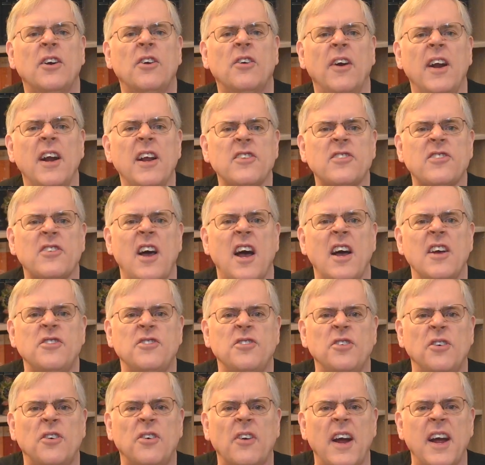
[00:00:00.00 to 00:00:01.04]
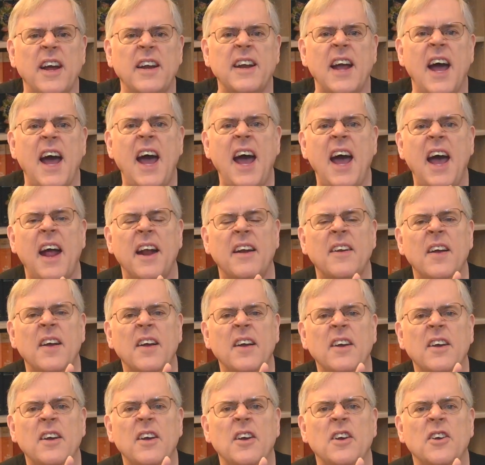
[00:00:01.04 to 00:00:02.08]
criticized Ukraine and
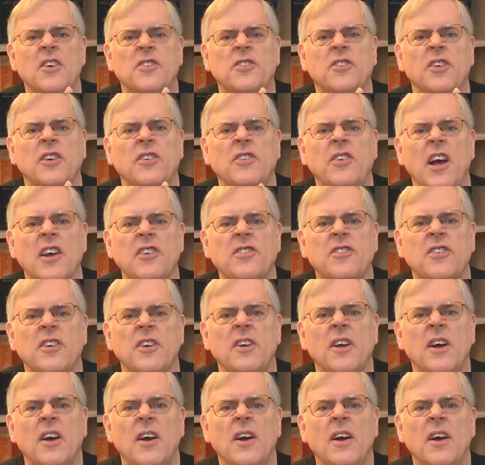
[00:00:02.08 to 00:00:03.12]
suggested